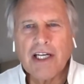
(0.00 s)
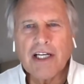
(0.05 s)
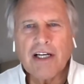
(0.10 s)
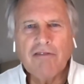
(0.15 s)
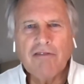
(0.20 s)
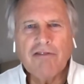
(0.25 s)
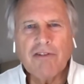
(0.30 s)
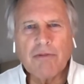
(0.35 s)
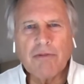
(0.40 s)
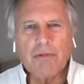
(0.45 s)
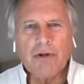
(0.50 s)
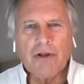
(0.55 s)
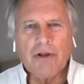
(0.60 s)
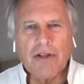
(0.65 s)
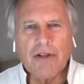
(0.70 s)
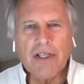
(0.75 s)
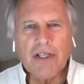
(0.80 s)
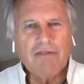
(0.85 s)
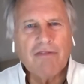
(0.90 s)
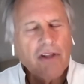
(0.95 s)
comfortable,
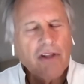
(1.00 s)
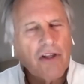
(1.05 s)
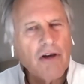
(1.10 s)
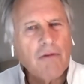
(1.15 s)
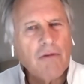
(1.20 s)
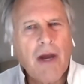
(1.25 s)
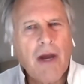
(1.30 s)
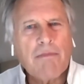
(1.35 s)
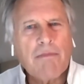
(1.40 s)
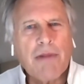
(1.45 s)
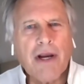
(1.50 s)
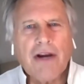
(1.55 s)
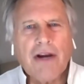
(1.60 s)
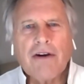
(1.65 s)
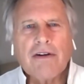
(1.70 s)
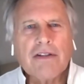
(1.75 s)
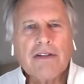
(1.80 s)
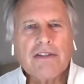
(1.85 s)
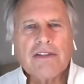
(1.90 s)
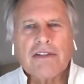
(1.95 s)
even though my
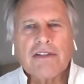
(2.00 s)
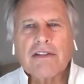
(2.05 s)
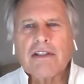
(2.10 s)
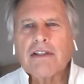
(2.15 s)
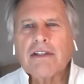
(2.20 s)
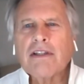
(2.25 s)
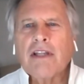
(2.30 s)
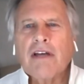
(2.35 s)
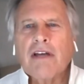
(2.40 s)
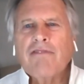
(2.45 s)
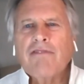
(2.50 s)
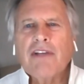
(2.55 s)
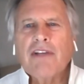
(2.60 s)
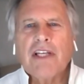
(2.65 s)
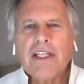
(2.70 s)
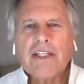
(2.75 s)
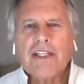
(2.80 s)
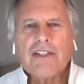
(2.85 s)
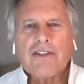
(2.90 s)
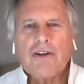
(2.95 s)
parents
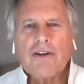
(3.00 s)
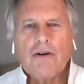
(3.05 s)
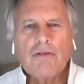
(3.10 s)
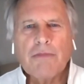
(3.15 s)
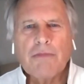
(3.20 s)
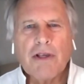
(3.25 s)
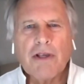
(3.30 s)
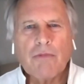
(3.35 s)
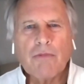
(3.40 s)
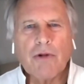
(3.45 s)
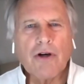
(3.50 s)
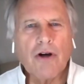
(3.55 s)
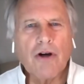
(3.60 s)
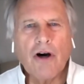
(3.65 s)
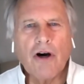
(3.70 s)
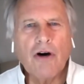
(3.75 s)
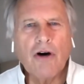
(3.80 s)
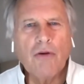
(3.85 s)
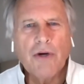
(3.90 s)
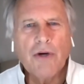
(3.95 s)
lovingly told me we're
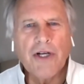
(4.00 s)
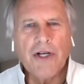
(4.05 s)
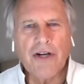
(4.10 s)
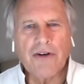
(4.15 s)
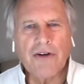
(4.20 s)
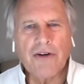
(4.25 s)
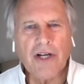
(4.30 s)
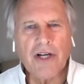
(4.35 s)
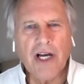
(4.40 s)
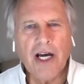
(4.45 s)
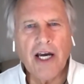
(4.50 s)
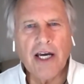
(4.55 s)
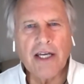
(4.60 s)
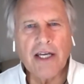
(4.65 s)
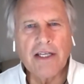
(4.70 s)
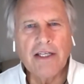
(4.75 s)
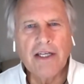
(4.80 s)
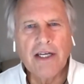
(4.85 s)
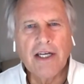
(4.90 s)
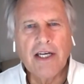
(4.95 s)
all one under
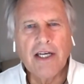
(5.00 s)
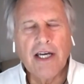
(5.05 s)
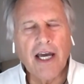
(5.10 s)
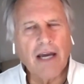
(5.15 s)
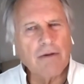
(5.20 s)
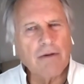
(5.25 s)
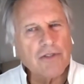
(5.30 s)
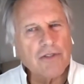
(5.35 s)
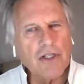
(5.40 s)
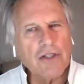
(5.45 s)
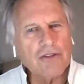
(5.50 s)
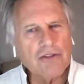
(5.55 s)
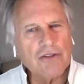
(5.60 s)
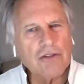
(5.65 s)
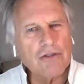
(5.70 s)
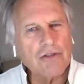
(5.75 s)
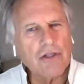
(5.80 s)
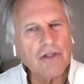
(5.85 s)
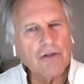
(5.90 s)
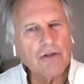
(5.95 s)
God. I was
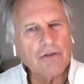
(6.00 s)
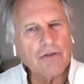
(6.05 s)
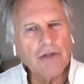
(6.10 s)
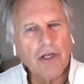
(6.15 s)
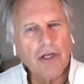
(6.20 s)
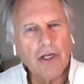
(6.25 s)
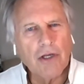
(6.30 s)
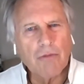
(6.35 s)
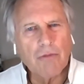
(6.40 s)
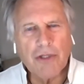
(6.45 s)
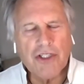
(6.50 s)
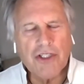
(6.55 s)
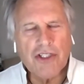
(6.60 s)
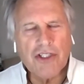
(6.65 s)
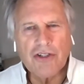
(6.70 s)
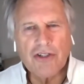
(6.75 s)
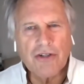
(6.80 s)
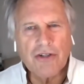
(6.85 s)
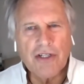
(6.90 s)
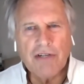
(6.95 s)
also told, but
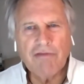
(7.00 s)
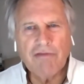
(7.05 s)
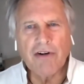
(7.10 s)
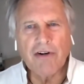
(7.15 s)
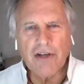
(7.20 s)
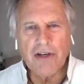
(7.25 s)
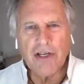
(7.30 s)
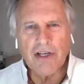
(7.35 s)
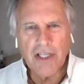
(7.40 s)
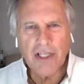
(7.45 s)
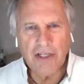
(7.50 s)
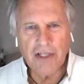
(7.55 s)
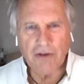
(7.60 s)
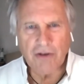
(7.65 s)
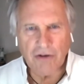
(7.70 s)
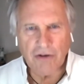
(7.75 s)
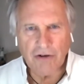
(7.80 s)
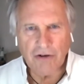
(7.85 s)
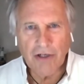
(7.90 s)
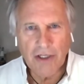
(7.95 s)
you're different
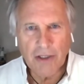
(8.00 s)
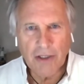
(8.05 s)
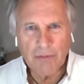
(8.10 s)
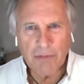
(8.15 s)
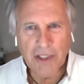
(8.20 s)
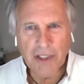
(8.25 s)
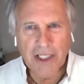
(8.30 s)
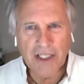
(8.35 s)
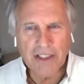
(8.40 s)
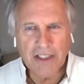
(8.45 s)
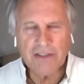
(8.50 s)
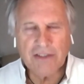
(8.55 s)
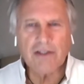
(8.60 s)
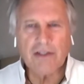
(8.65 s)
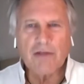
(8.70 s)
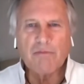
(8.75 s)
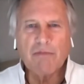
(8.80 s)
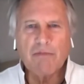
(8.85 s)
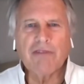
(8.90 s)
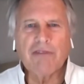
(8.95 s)
here because of
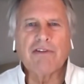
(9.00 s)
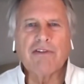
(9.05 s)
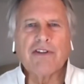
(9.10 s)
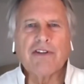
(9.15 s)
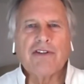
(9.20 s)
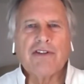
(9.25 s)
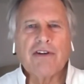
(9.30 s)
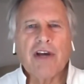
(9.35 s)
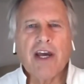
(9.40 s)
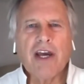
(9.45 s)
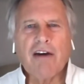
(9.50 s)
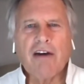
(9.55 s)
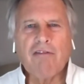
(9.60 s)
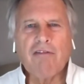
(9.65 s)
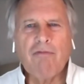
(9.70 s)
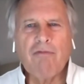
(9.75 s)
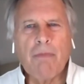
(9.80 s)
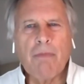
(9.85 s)
the privilege you have.